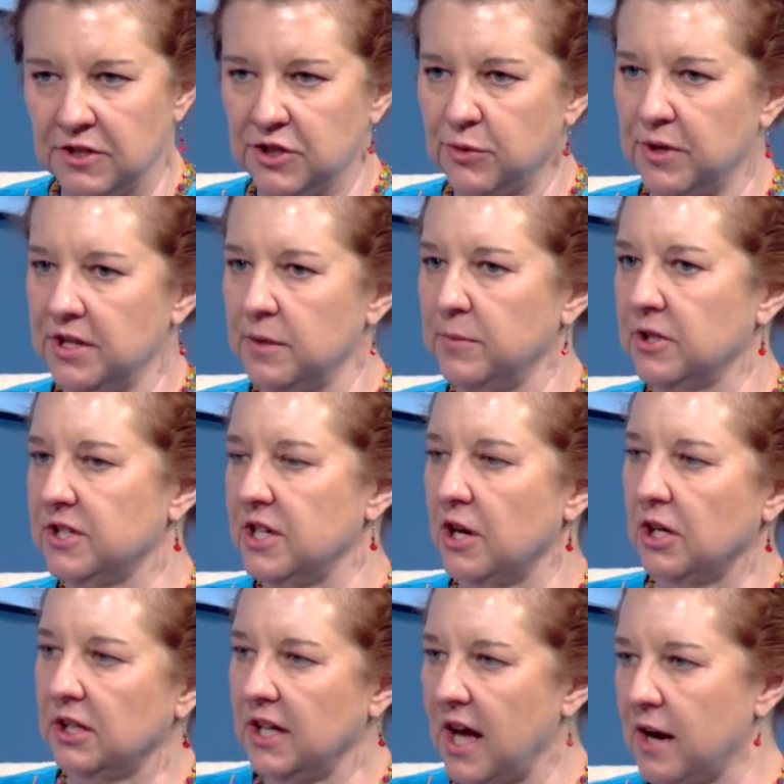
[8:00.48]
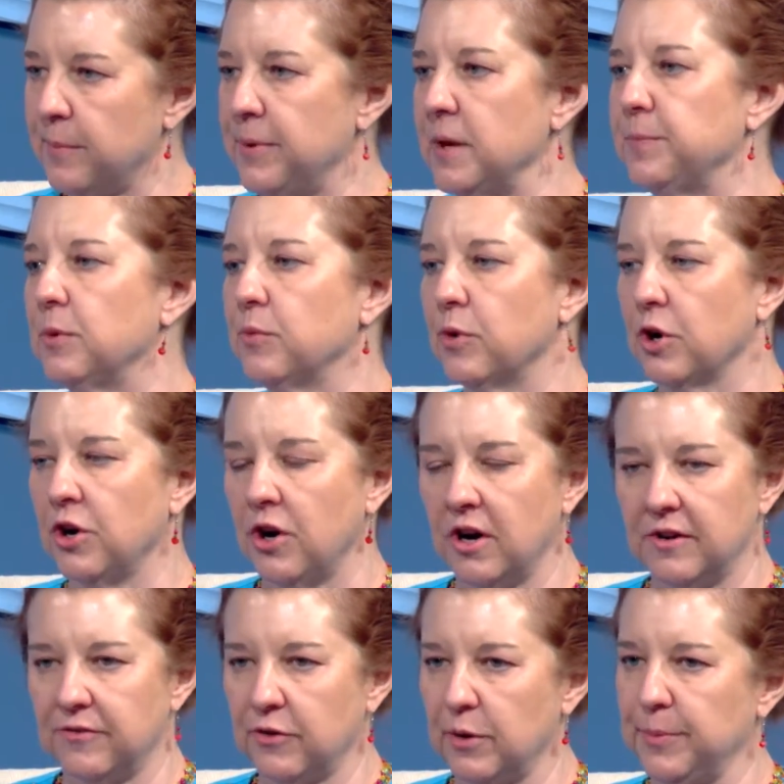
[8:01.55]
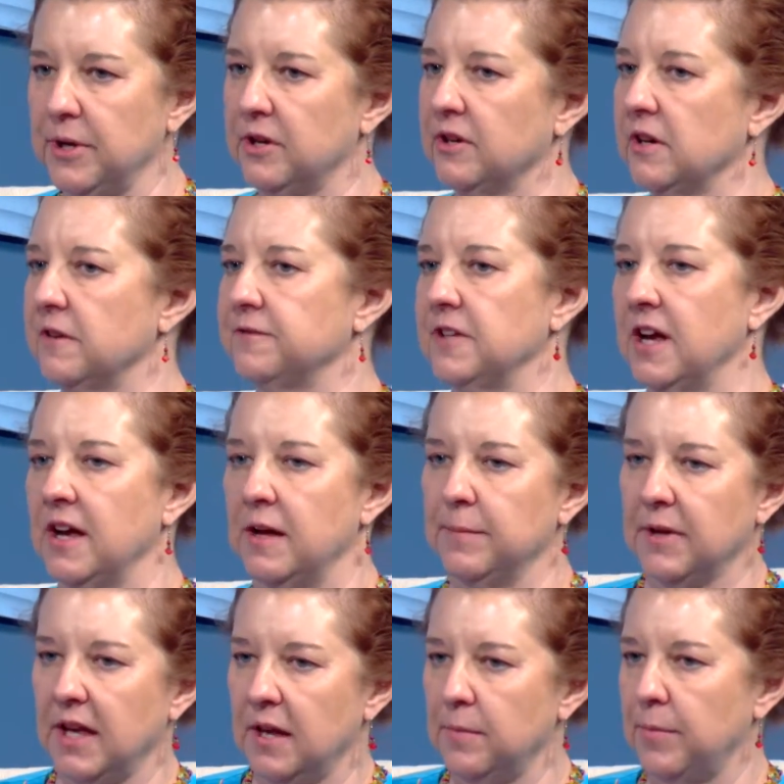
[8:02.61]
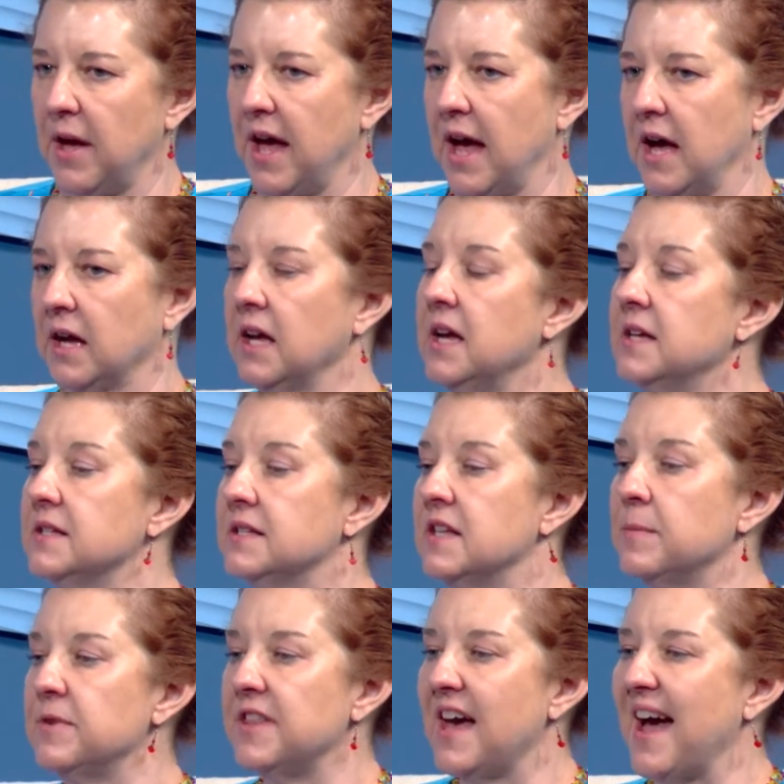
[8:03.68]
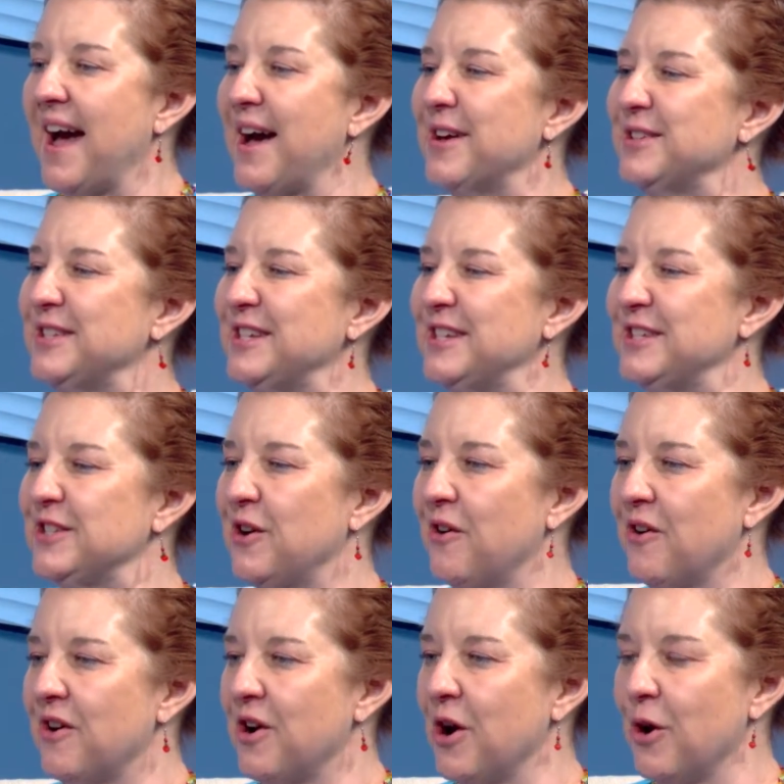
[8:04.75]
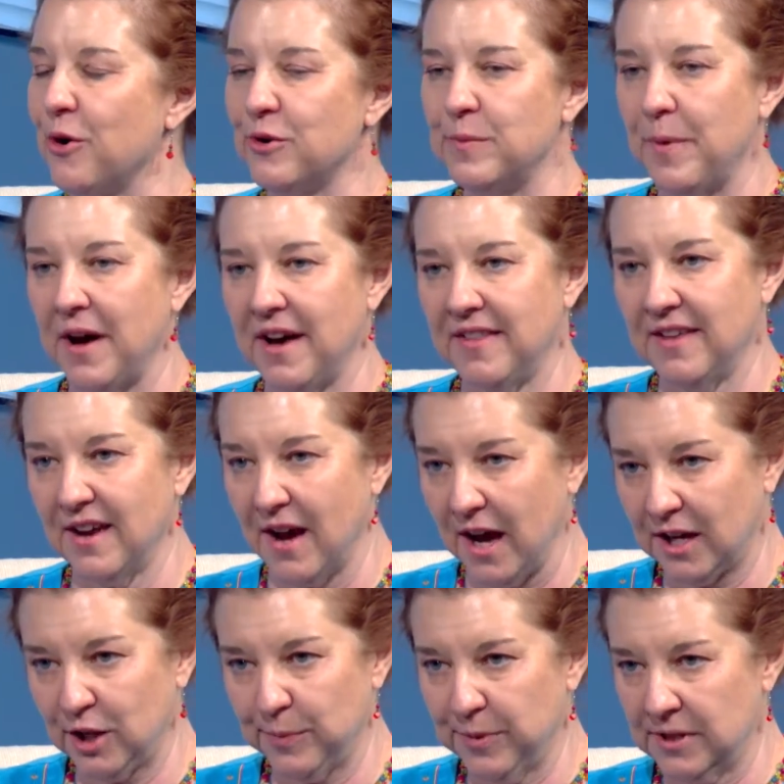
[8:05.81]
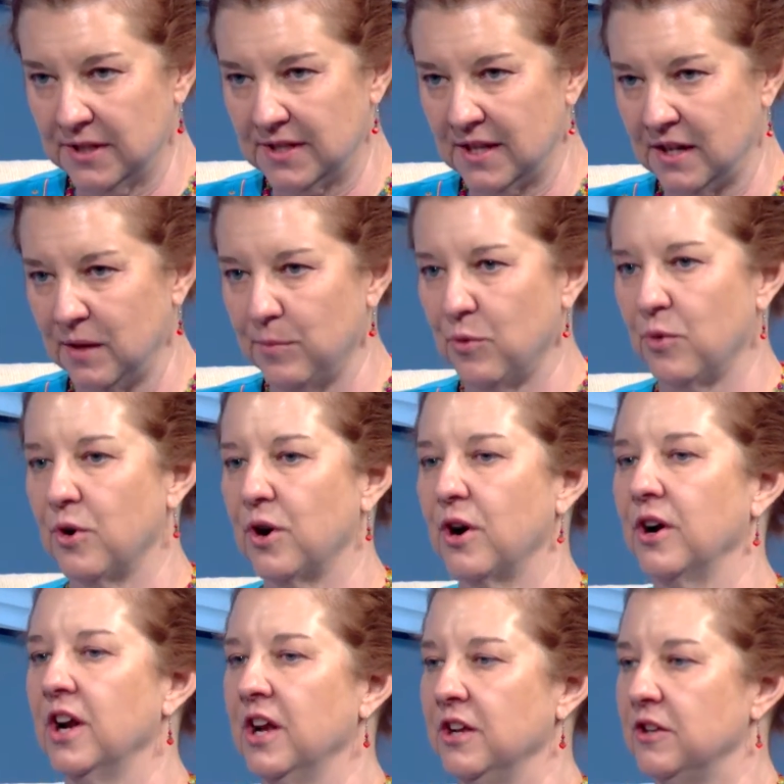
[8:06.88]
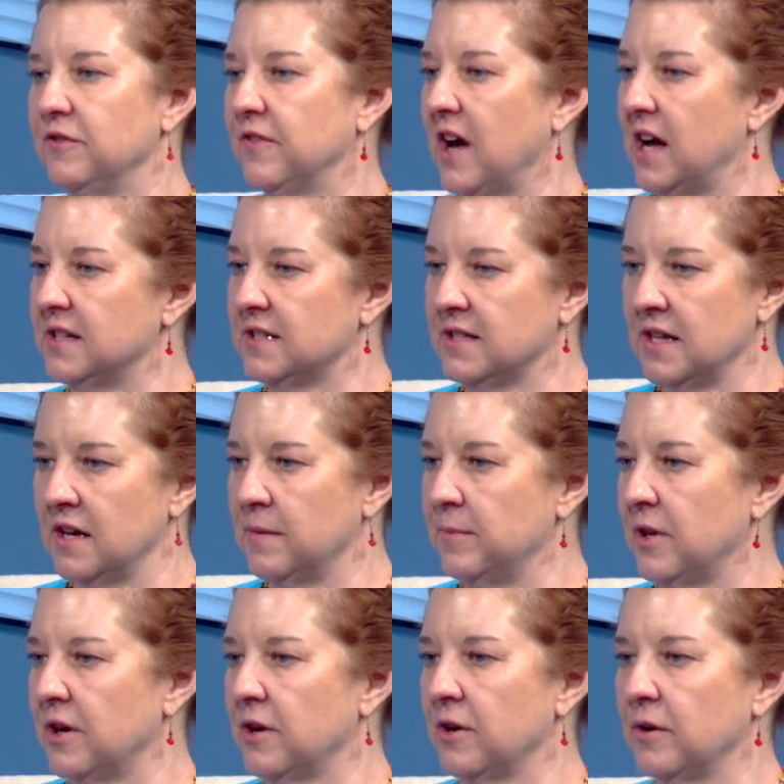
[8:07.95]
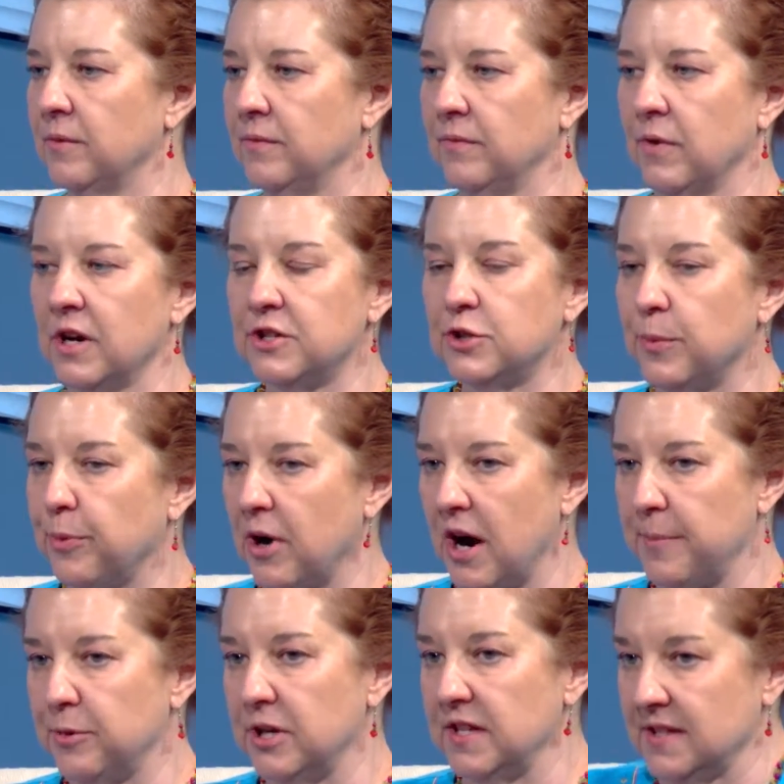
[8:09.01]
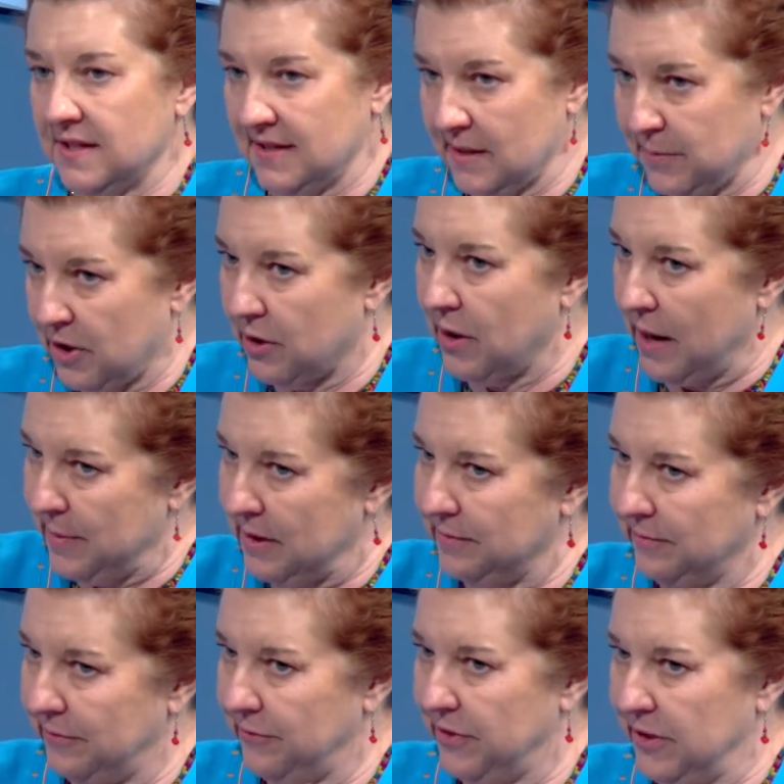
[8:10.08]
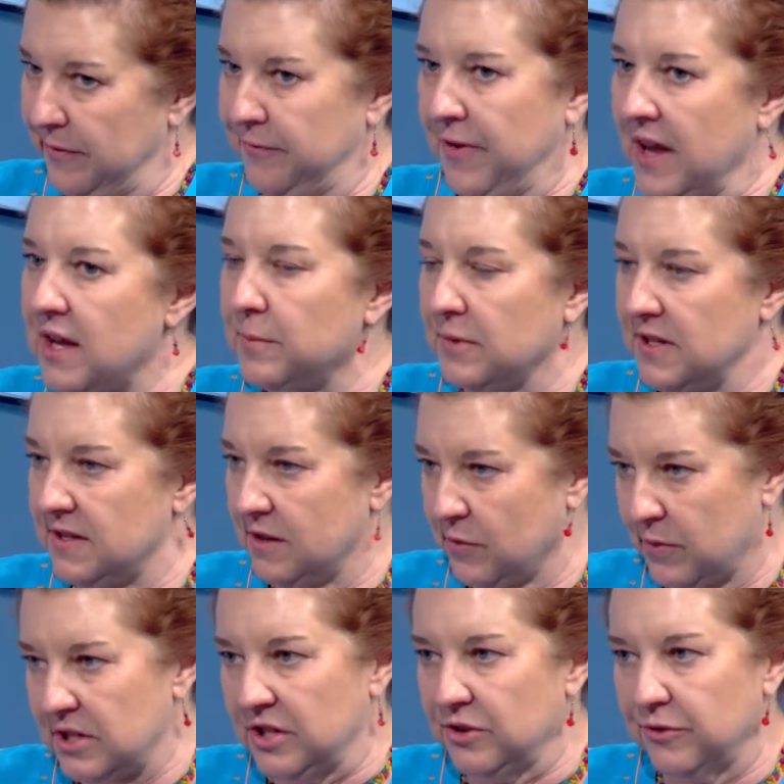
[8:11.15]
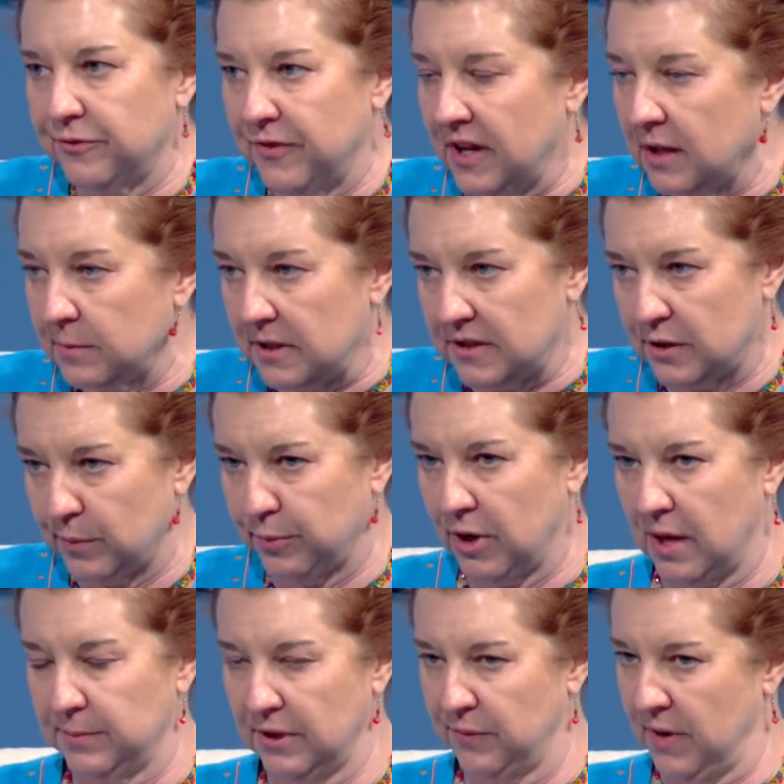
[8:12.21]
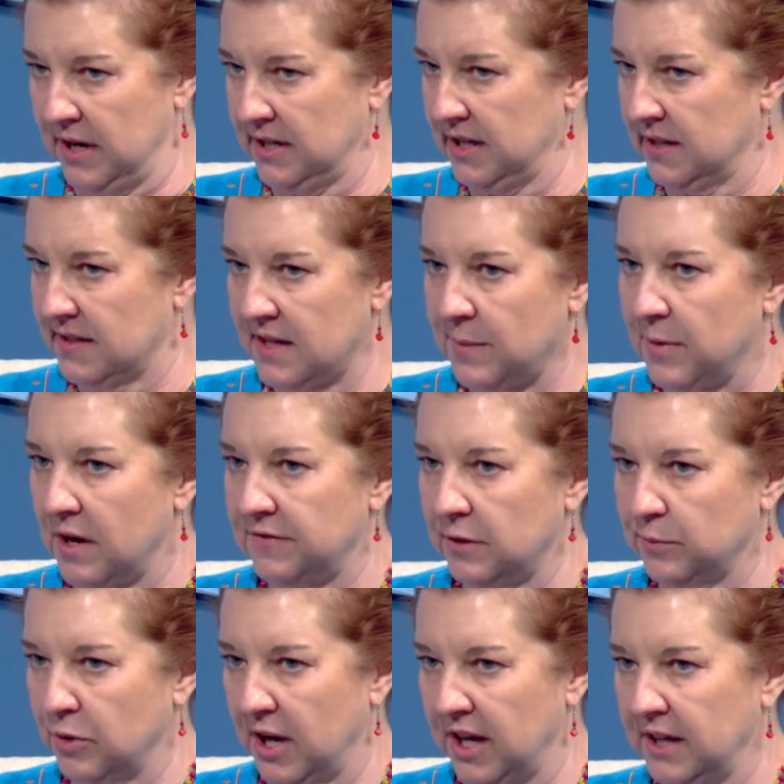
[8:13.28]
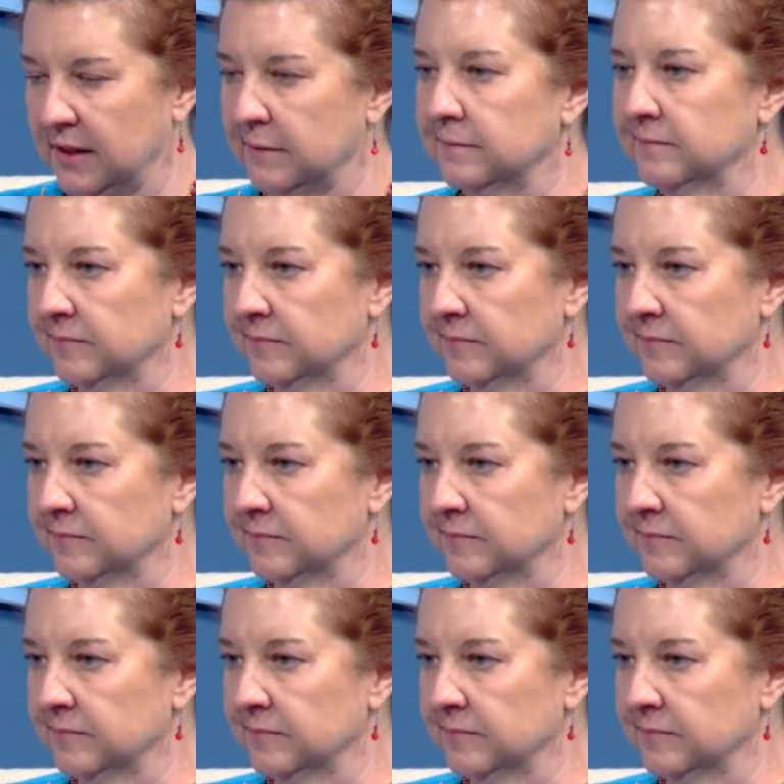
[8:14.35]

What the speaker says: and joined the military. A lot of people were gone for a period of time, came back. Some of the houses aren't owned by the occupants anymore. You've got some that are rental properties, and some that are, I mean, the families, the original families are probably renting some of them, mm-hmm. right?